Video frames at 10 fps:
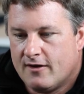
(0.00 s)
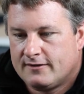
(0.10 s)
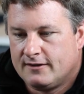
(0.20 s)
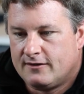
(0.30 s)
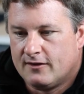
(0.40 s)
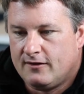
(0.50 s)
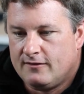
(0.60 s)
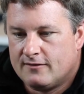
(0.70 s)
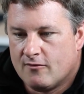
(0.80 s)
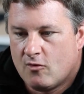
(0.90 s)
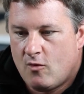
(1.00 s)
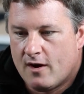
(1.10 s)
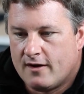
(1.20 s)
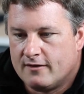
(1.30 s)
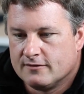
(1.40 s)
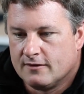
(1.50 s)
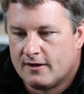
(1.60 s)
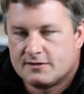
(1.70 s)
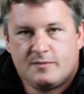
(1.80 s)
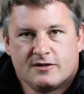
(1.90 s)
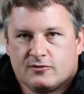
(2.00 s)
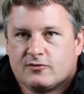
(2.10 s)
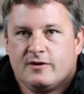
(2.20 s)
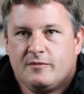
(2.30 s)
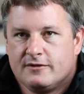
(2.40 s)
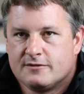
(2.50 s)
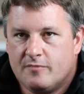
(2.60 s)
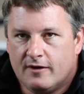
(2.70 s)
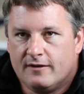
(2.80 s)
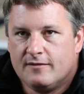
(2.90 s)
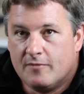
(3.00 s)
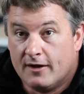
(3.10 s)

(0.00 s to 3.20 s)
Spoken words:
I think they require a lot of special treatments, but